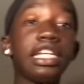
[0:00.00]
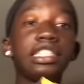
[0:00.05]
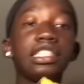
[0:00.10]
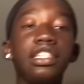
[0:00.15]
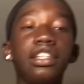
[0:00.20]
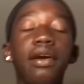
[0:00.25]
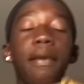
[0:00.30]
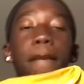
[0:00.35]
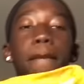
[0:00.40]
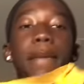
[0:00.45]
it
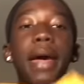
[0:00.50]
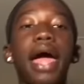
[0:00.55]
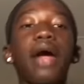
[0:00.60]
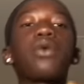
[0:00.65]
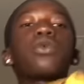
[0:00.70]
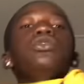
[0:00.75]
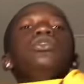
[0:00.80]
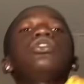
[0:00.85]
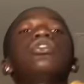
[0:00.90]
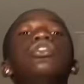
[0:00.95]
doesn't look
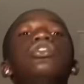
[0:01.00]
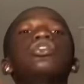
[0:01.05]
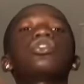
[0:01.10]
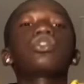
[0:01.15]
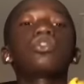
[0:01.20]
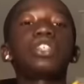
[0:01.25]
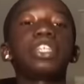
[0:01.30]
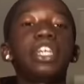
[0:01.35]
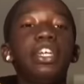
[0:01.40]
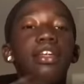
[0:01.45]
backwards on the
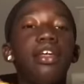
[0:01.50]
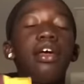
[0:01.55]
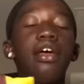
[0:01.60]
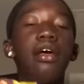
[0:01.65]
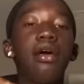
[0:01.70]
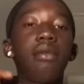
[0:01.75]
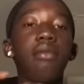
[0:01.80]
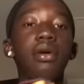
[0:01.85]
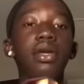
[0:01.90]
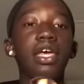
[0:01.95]
screen.
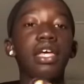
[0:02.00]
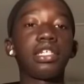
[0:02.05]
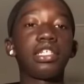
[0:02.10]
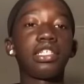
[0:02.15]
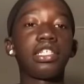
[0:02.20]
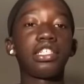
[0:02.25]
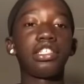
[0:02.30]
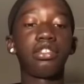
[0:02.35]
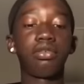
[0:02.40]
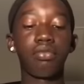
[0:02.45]
But yes,
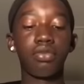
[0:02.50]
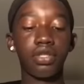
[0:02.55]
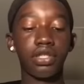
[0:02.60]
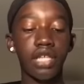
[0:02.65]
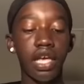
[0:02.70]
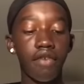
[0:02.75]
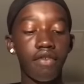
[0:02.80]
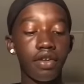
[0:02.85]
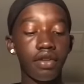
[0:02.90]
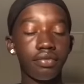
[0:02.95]
this is number
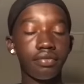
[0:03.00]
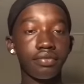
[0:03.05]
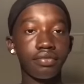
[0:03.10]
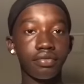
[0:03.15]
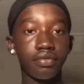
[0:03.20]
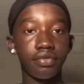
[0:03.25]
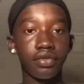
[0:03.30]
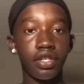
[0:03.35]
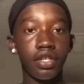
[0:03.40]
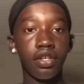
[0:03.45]
7.
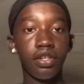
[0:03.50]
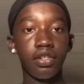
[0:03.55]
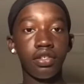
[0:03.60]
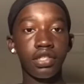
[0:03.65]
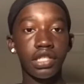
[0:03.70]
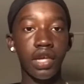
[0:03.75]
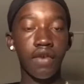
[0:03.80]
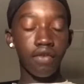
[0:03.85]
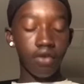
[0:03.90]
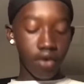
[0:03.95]

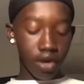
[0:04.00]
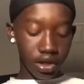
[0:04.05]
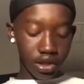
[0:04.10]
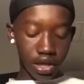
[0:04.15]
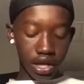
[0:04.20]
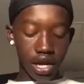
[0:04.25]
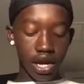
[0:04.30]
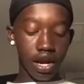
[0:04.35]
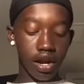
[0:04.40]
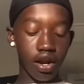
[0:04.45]
7 right
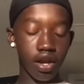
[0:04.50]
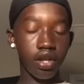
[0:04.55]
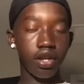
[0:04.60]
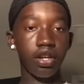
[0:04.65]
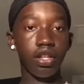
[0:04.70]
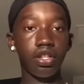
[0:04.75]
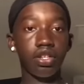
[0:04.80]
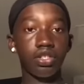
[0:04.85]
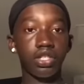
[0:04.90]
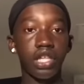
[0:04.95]
there, and
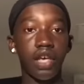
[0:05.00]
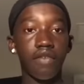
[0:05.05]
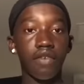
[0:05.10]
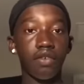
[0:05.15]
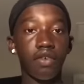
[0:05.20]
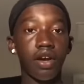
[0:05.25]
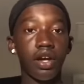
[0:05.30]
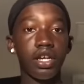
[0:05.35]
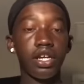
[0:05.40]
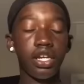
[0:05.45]
another
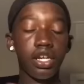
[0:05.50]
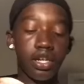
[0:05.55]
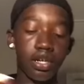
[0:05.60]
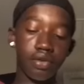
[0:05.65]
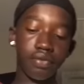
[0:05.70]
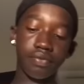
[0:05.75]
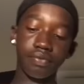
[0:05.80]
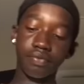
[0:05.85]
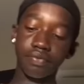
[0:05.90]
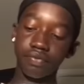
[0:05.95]
7 right
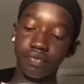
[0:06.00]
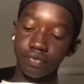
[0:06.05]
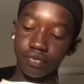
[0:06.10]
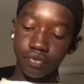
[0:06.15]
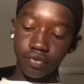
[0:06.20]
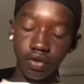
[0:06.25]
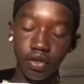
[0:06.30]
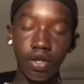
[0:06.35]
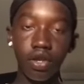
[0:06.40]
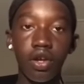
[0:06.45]
here
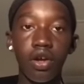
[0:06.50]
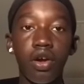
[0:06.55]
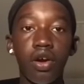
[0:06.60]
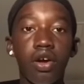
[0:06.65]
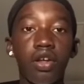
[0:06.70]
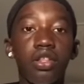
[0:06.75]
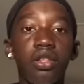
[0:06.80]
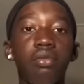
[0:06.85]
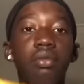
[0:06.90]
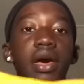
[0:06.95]

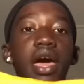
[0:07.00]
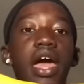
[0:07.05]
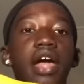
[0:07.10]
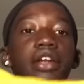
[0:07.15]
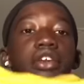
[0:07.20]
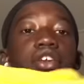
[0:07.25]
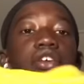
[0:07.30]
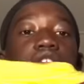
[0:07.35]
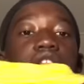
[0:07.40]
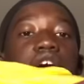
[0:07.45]
on the
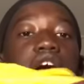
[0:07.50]
back. No